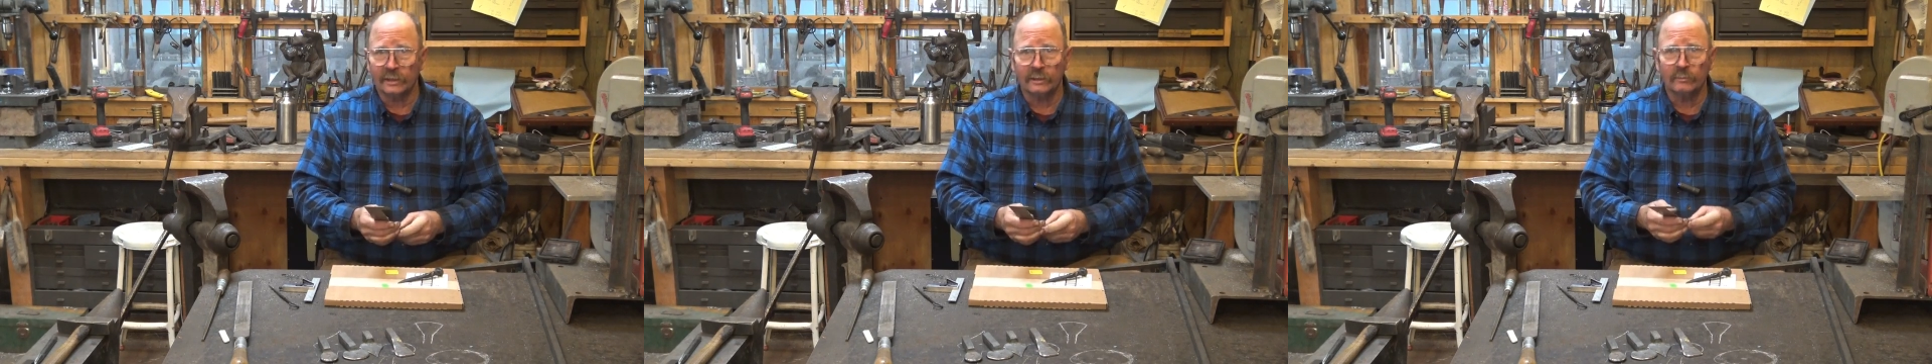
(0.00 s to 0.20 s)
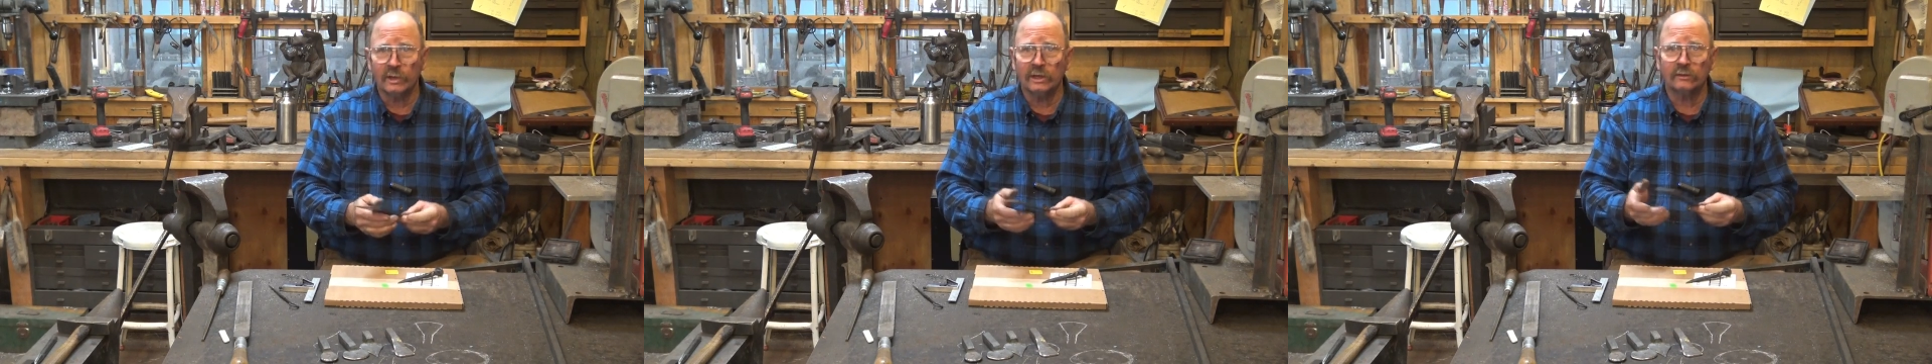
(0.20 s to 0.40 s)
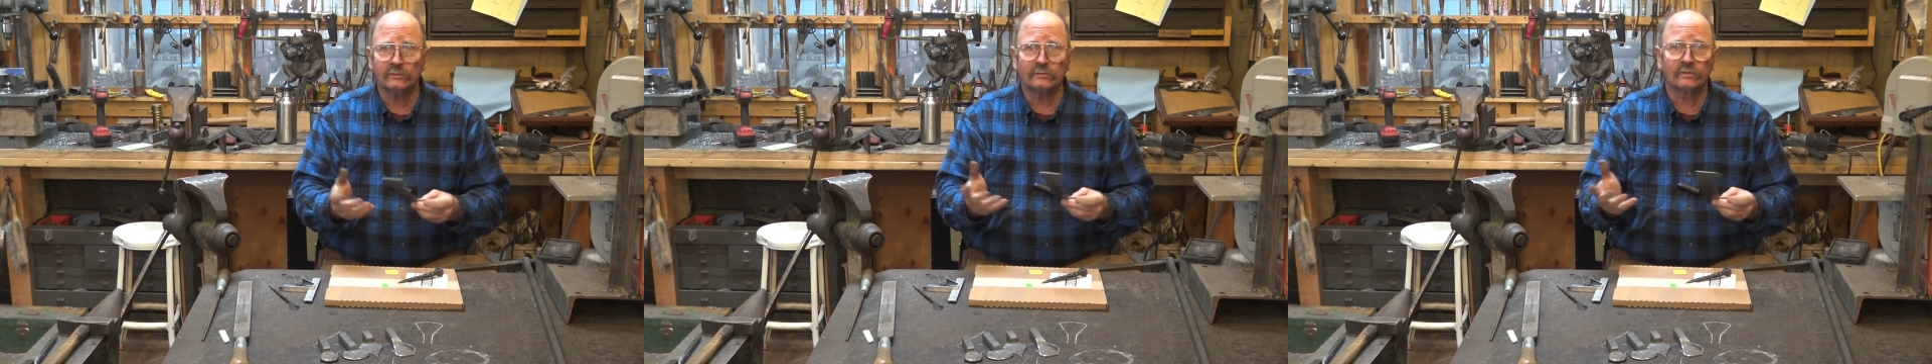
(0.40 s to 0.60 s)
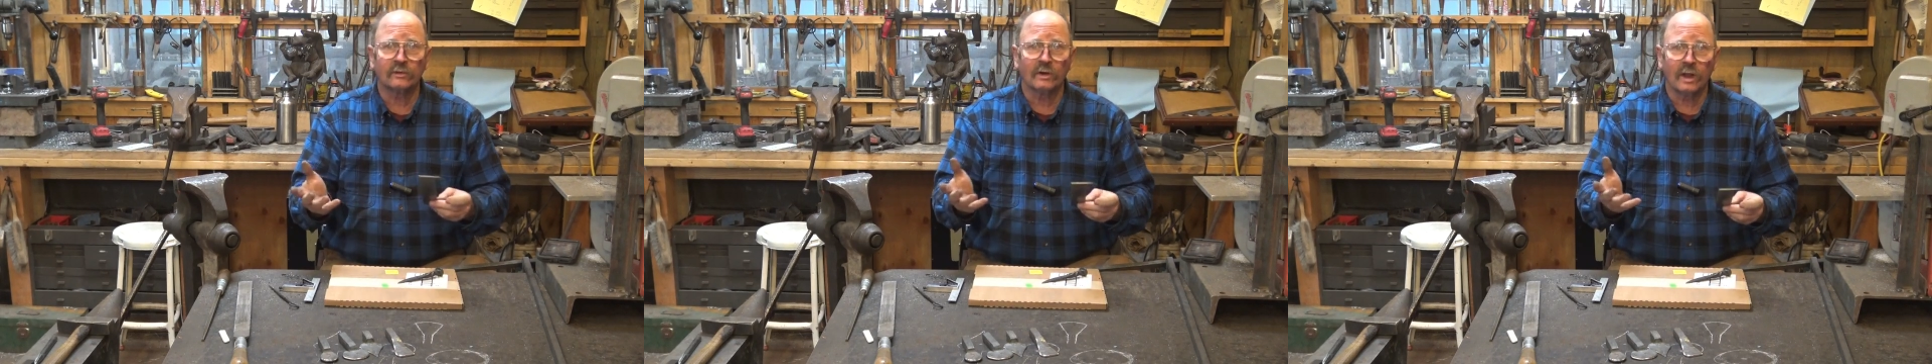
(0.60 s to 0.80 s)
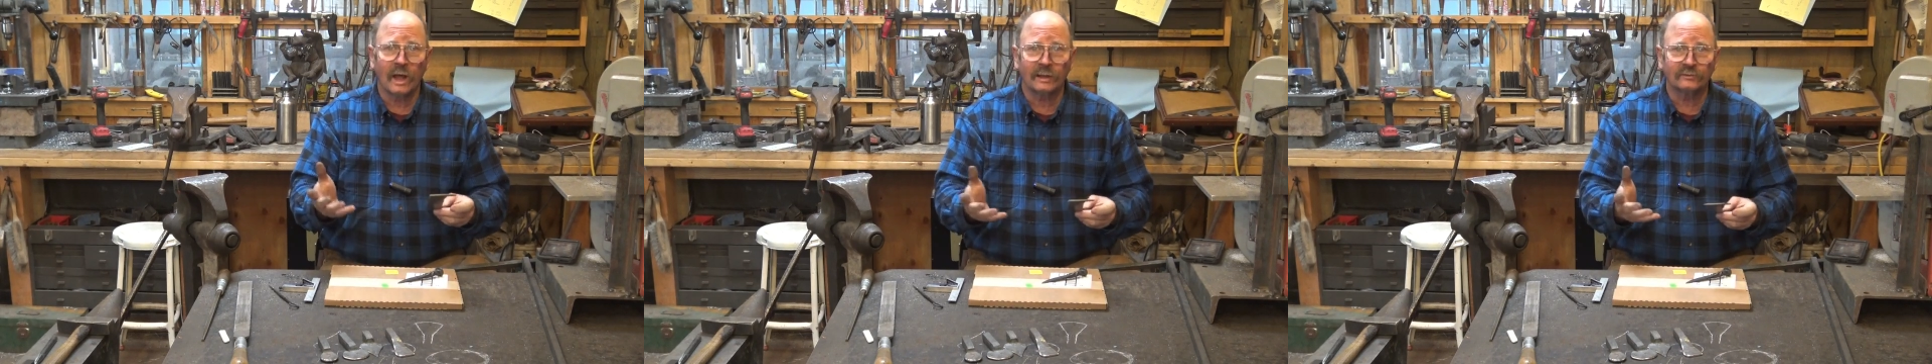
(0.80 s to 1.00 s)
It can be used
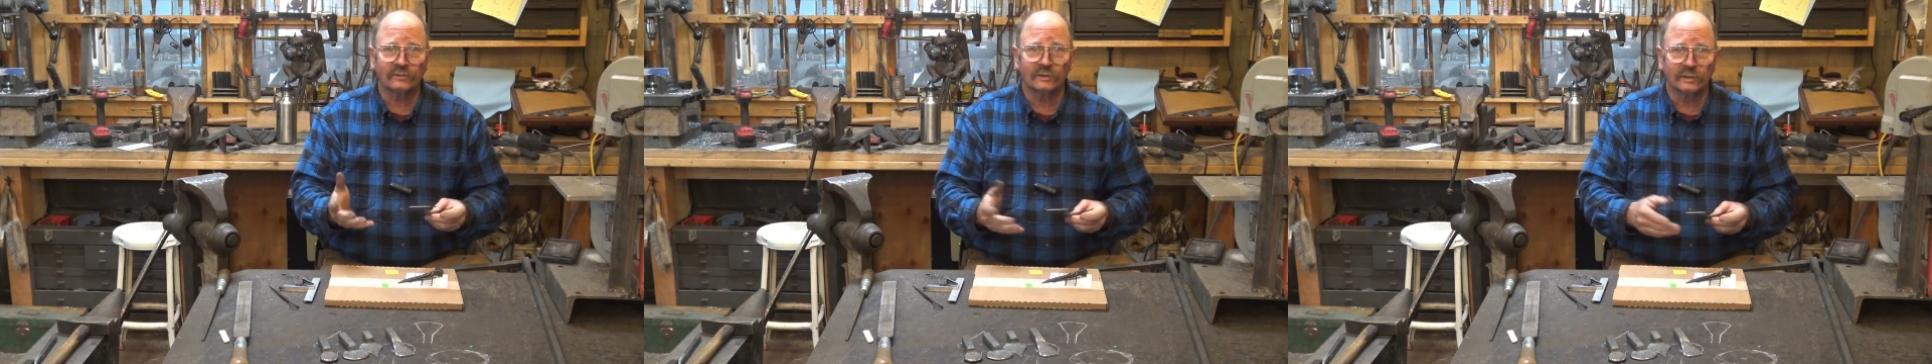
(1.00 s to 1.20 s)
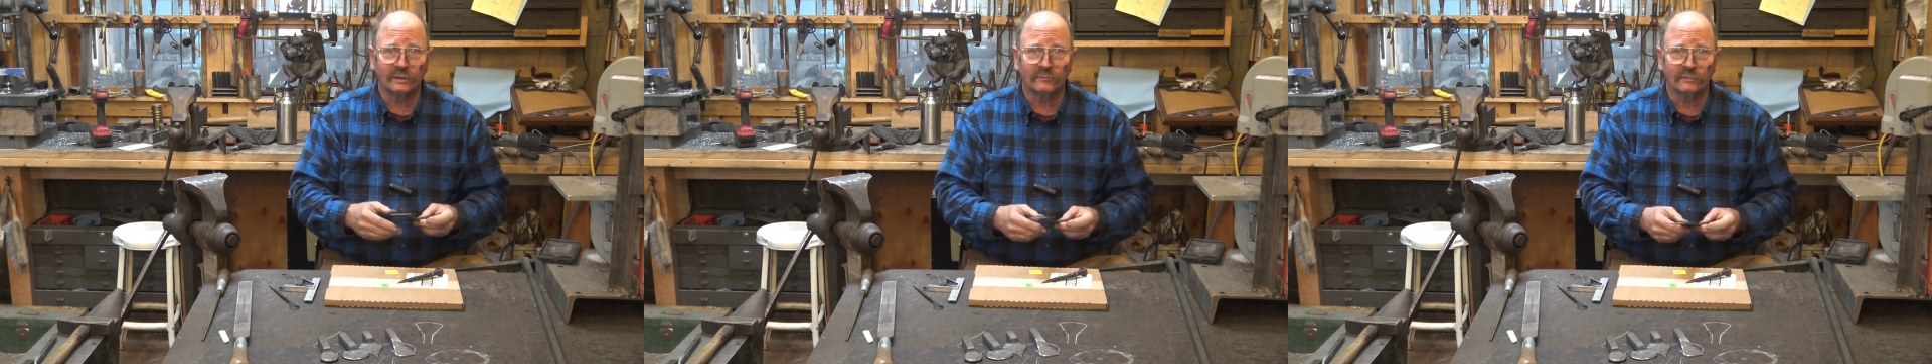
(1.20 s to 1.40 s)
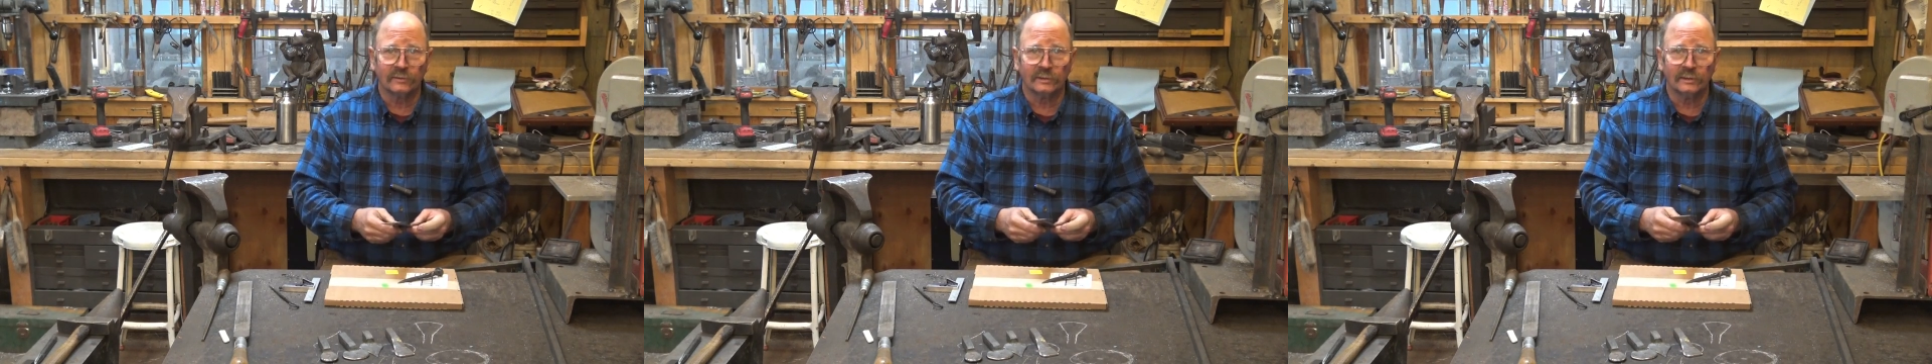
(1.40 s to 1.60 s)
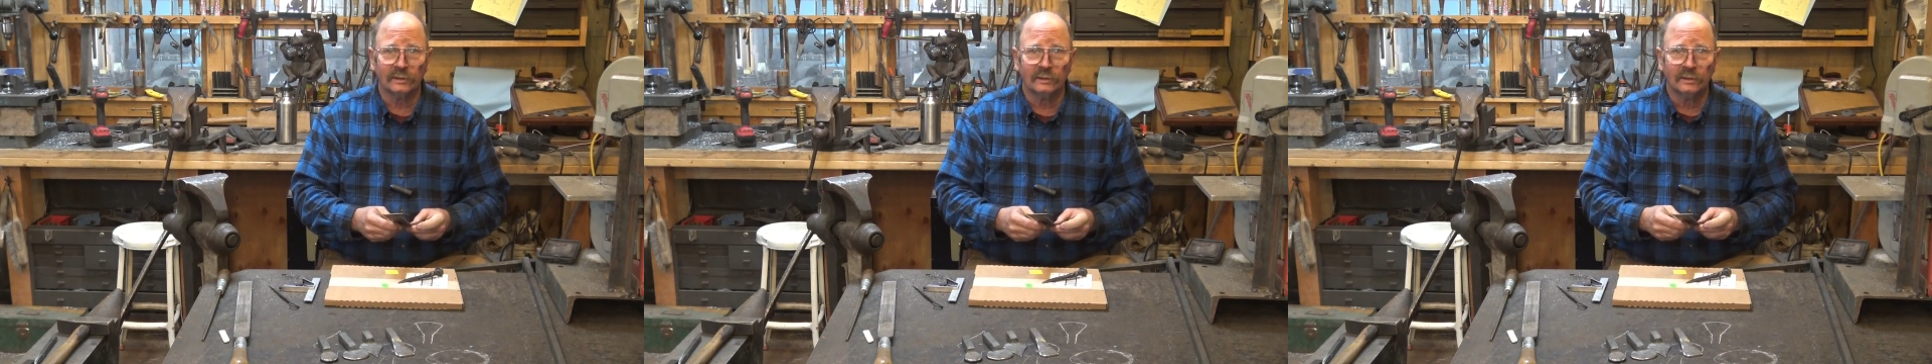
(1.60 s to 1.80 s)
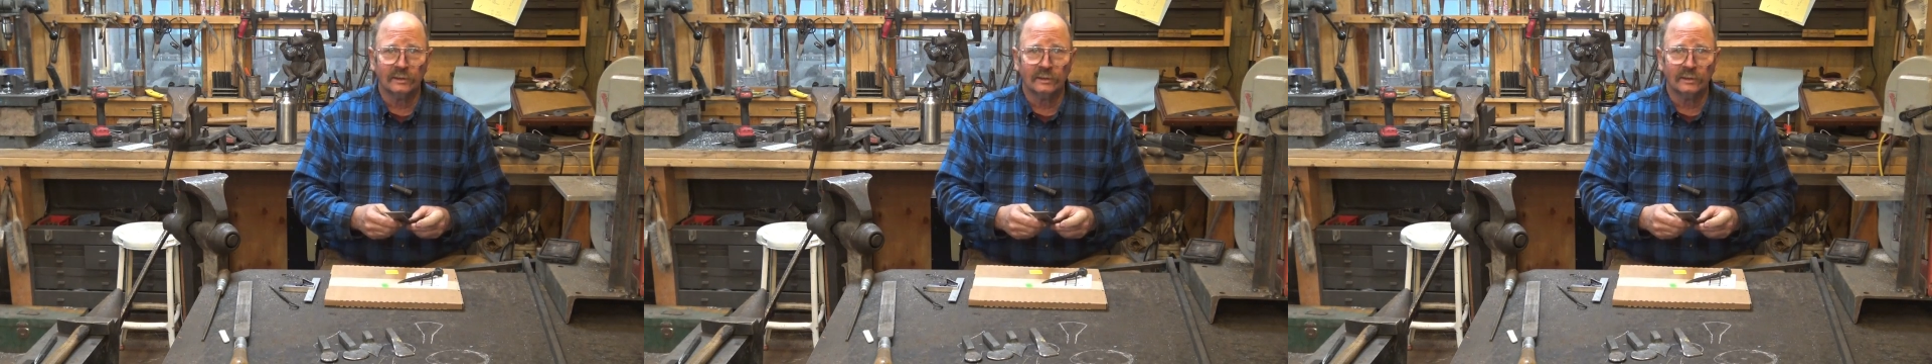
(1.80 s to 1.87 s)
for lots of different